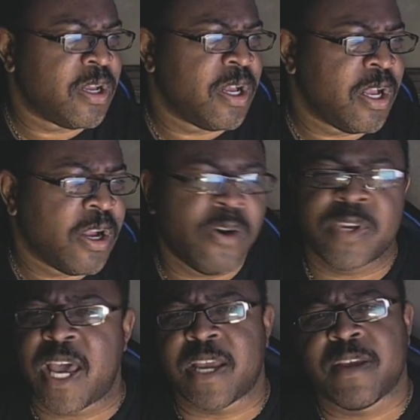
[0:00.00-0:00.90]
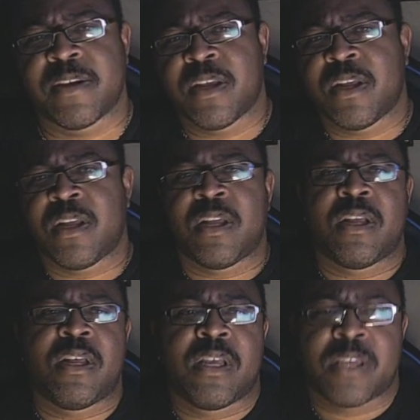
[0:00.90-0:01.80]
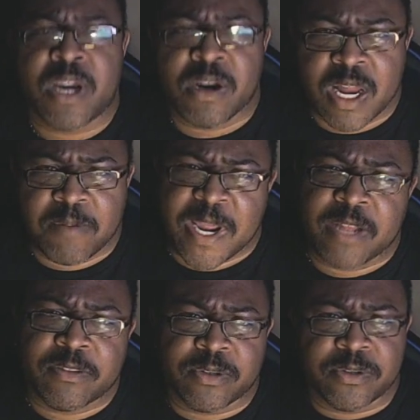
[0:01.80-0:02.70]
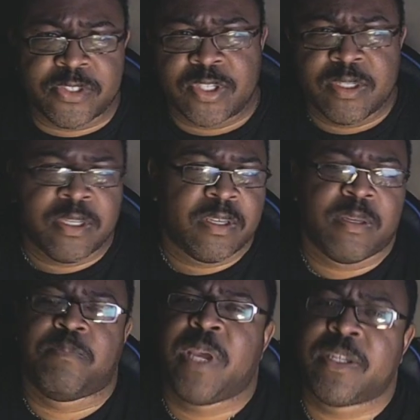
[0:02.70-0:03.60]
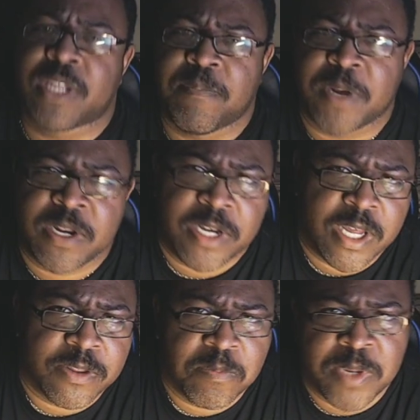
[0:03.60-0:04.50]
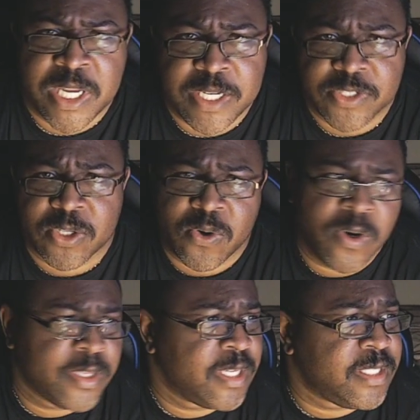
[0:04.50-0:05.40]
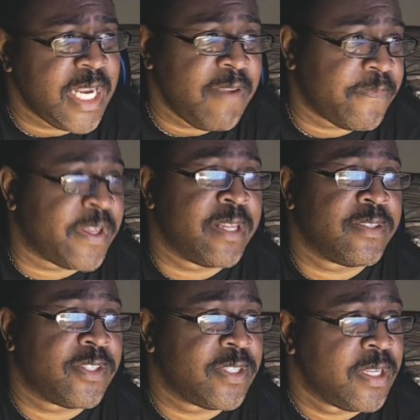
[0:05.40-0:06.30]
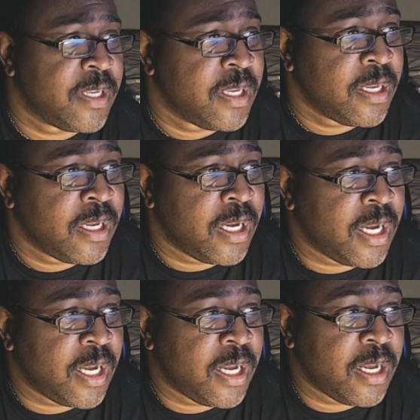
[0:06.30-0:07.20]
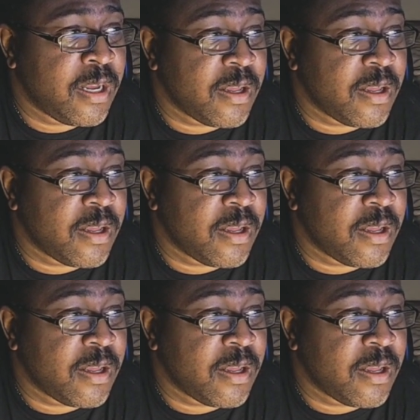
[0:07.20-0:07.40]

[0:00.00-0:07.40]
Okay. Carolina Panthers picked up another piece on the defense up